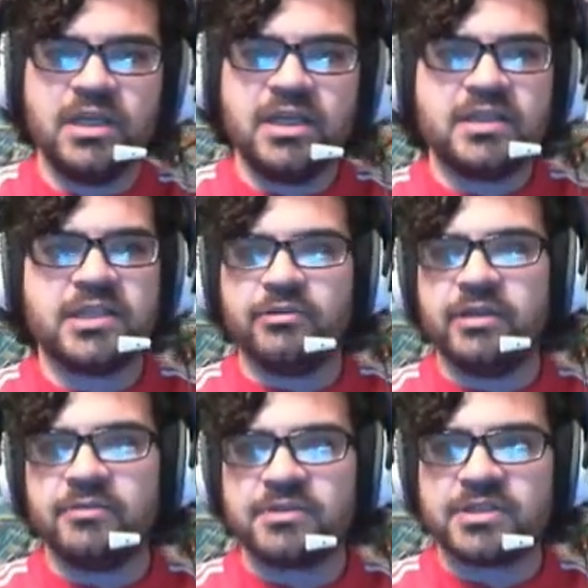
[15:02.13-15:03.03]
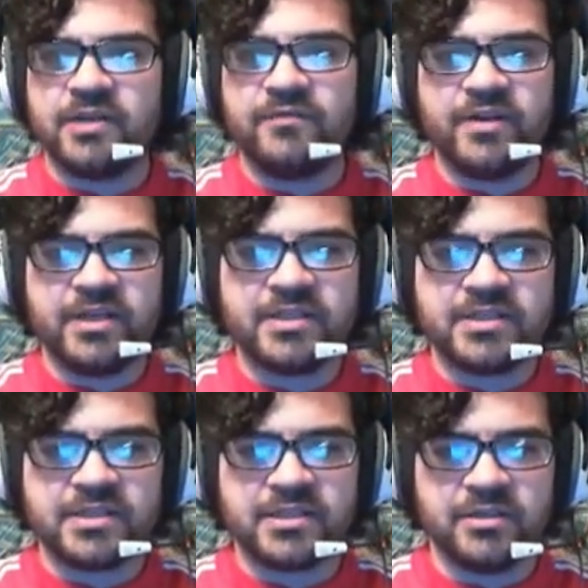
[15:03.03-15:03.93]
So he wants to go first,
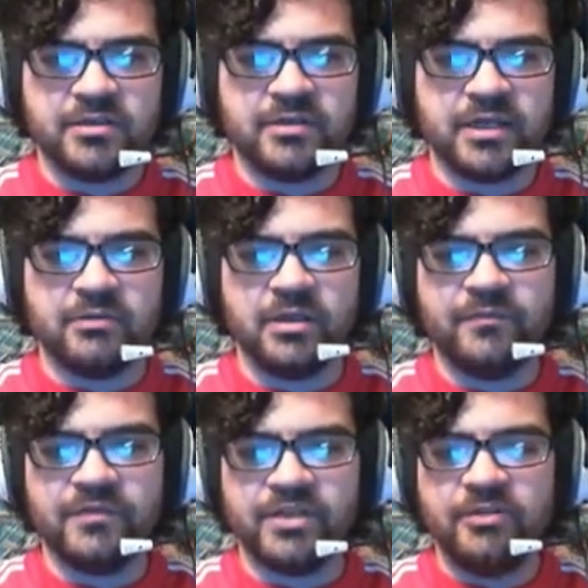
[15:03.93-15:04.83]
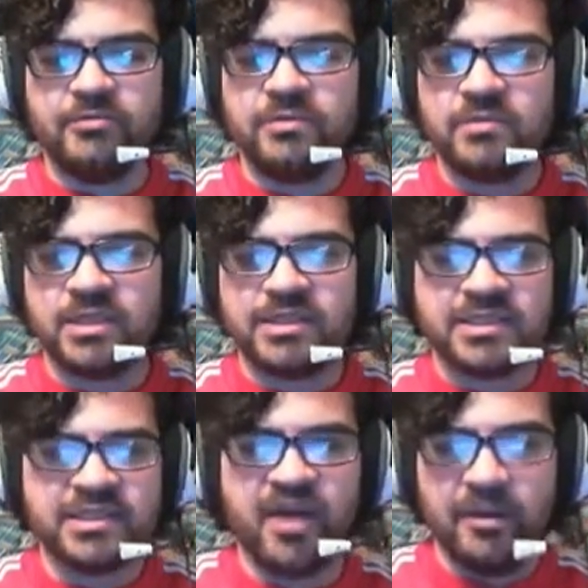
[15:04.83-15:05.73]
so I will opt for no. That is
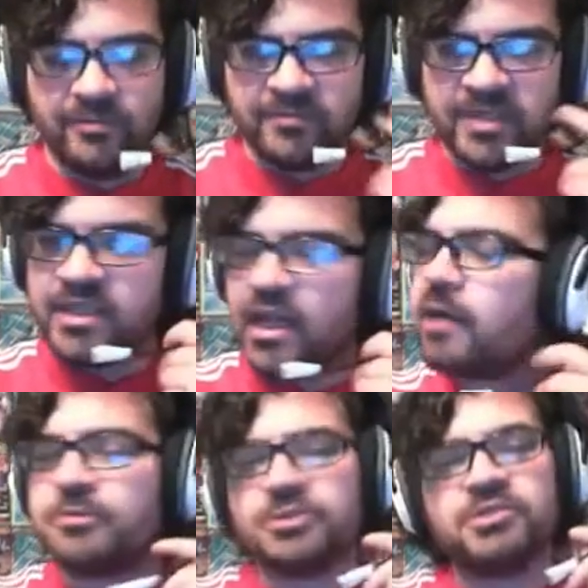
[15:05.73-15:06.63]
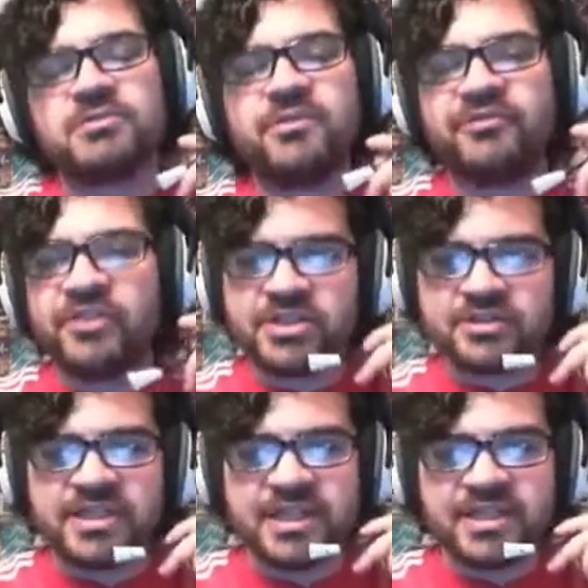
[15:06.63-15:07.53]
fine with me. I would always prefer to go
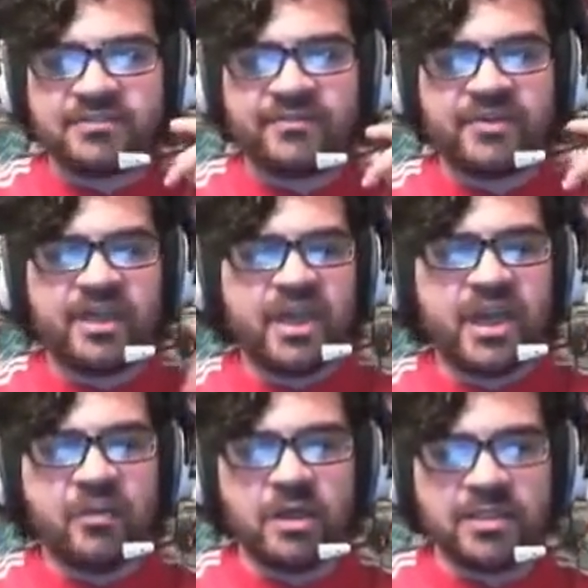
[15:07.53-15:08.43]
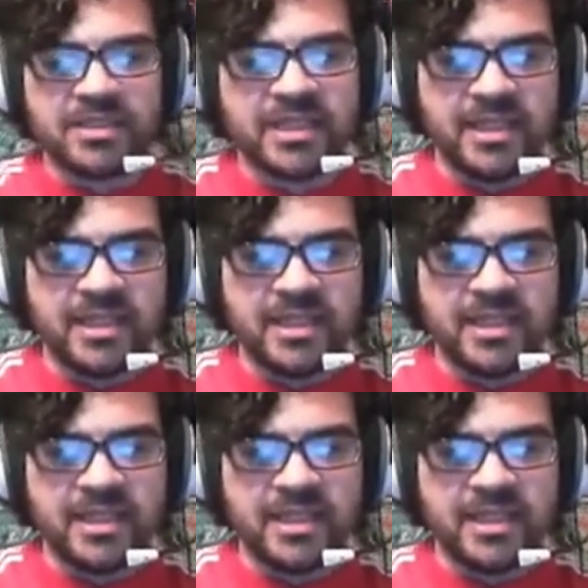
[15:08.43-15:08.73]
second with a welder deck.